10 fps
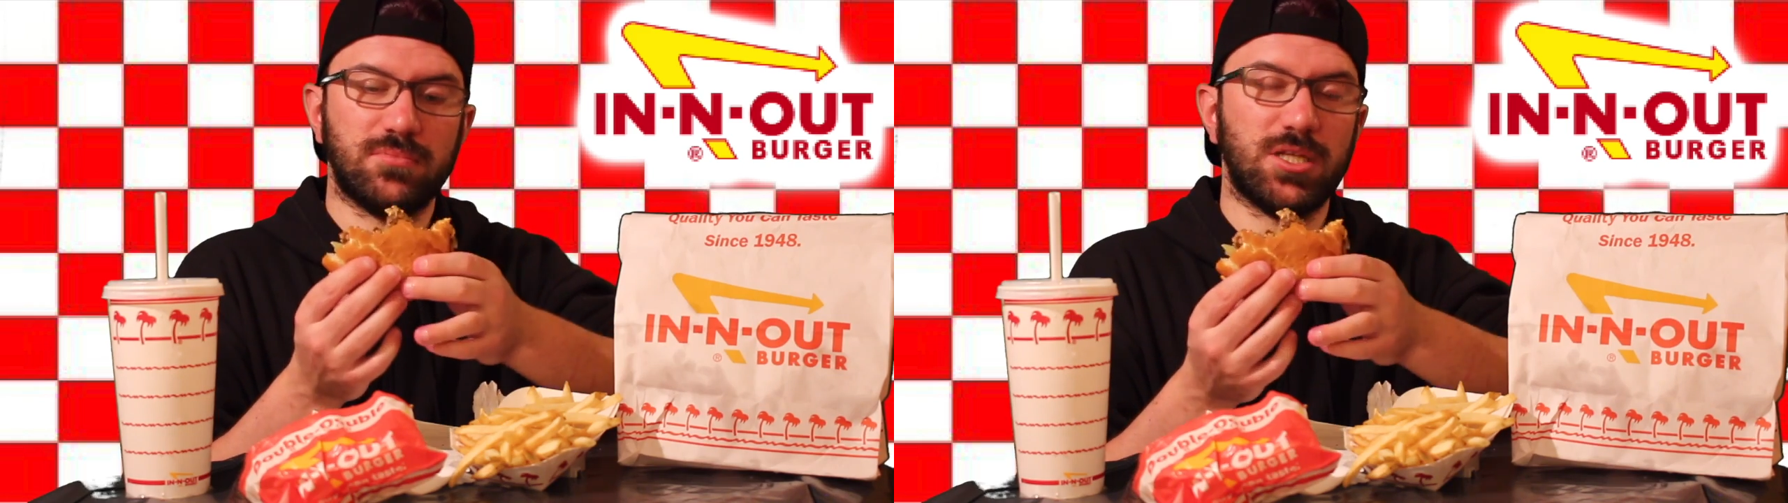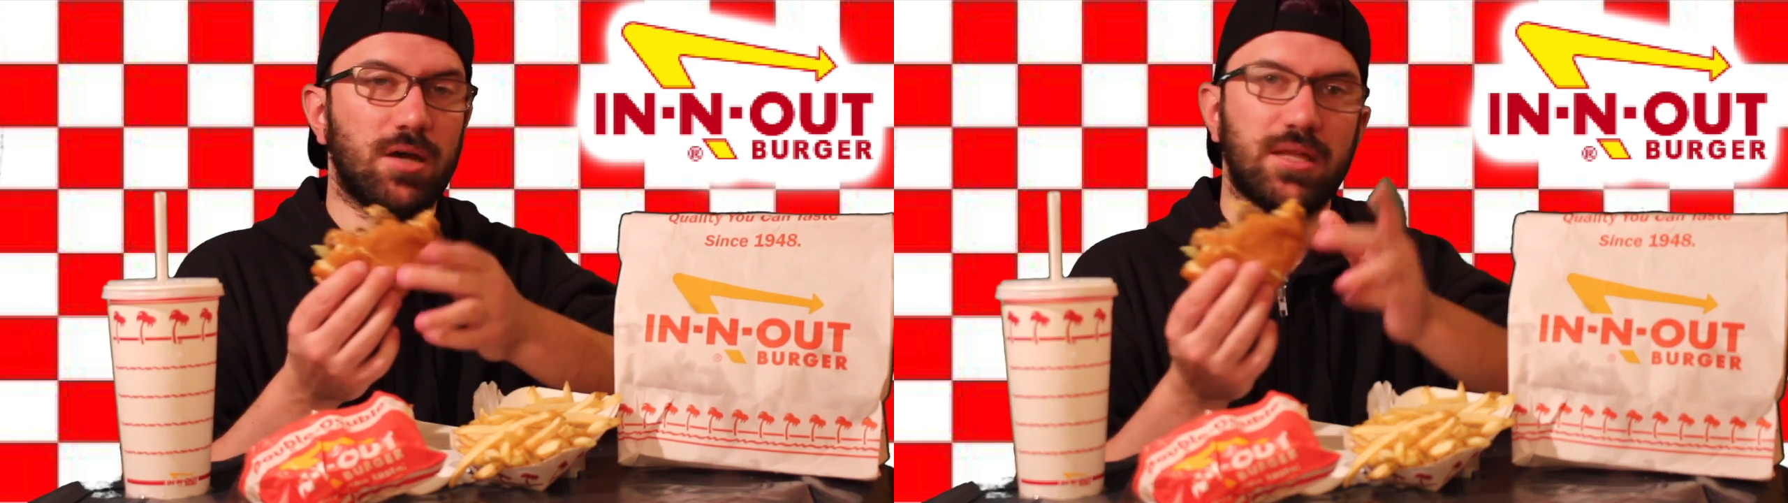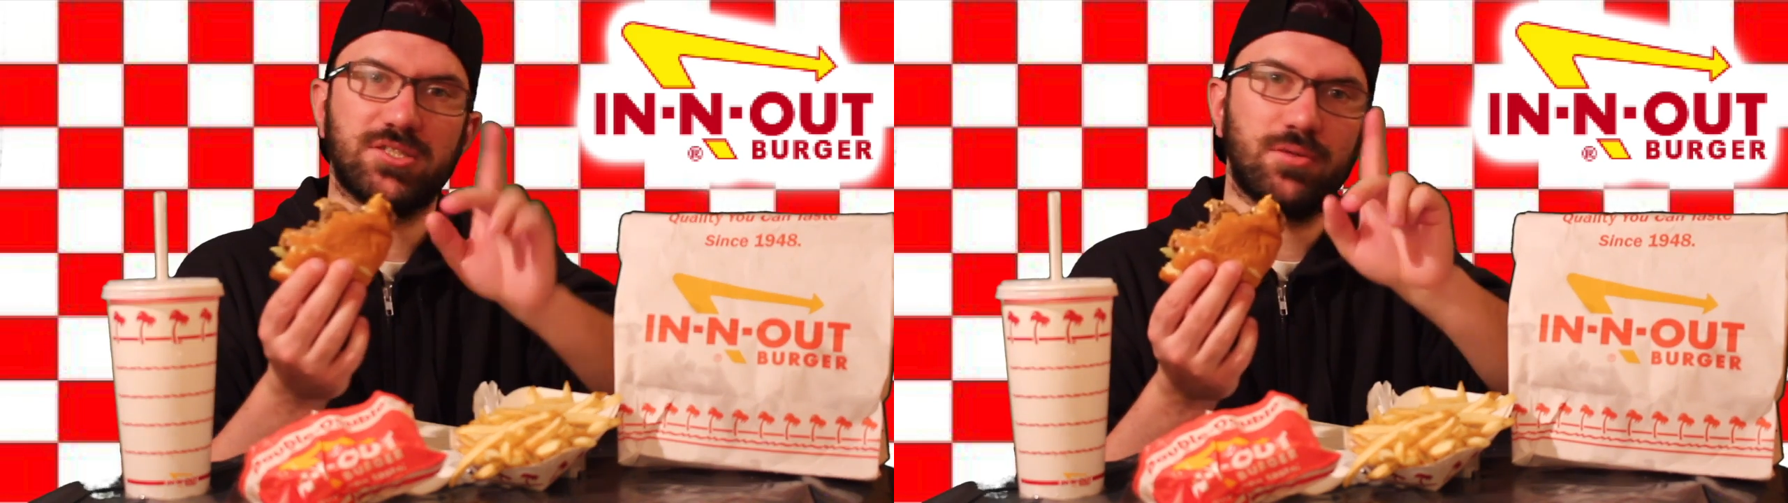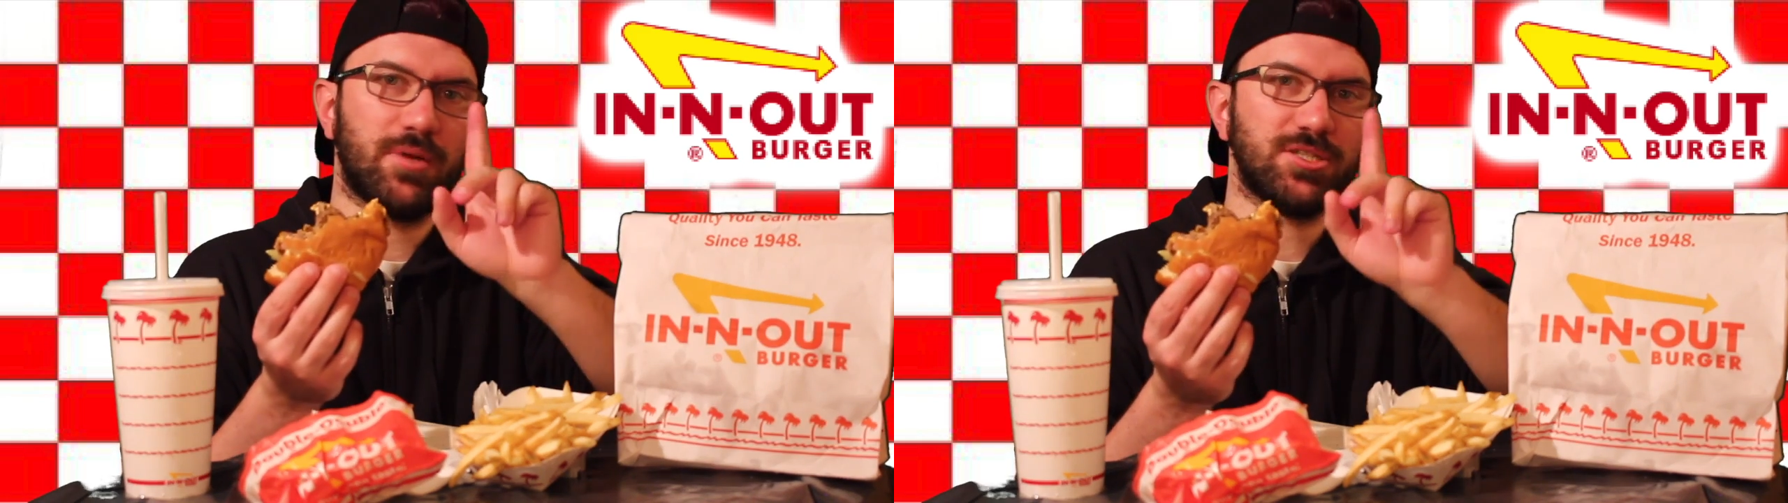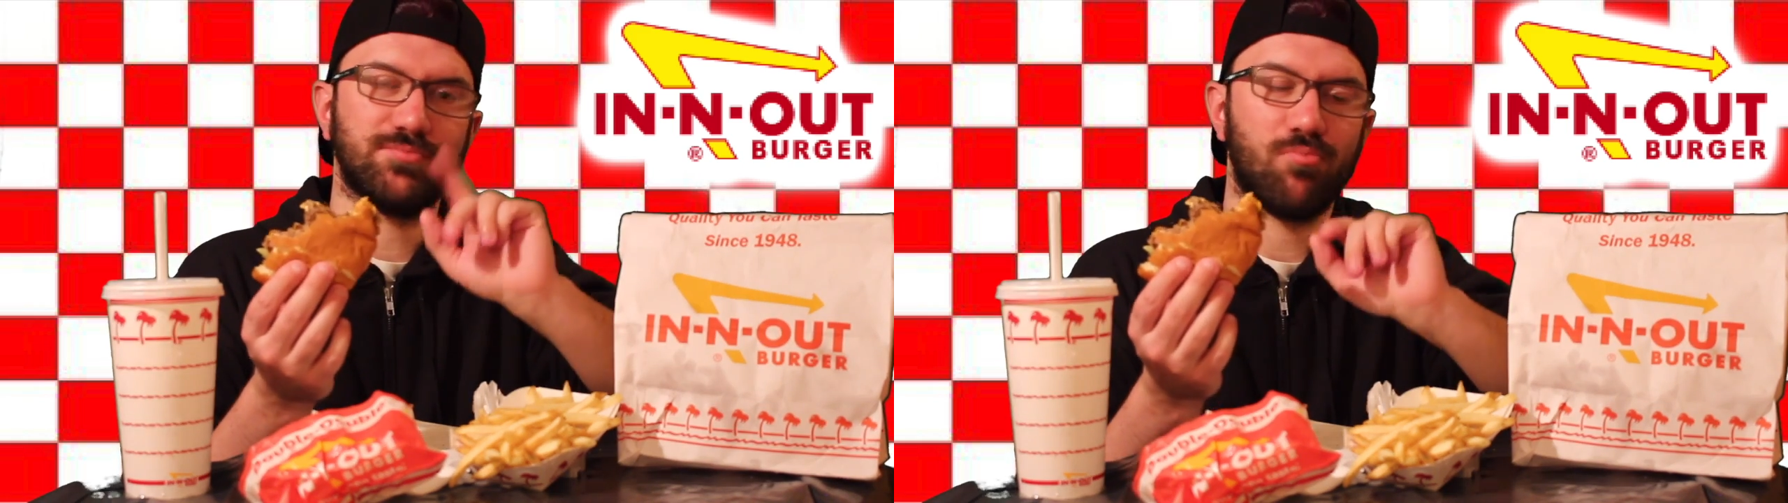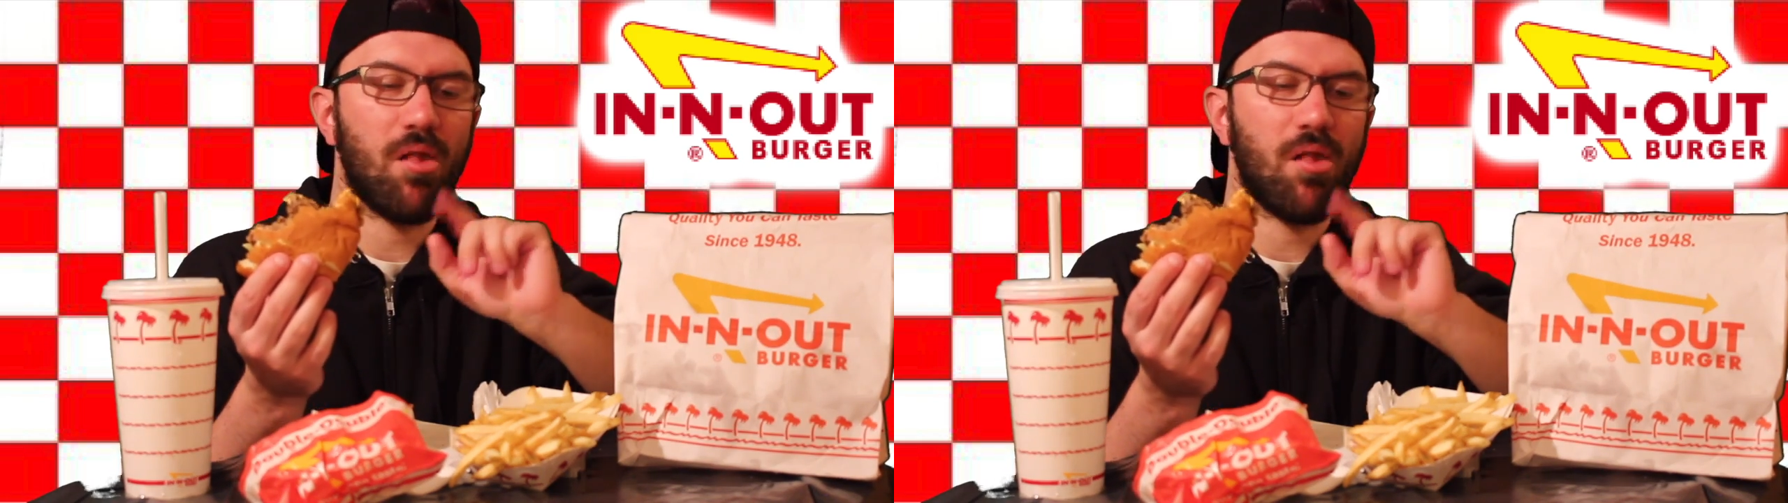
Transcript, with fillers: No, that's too much.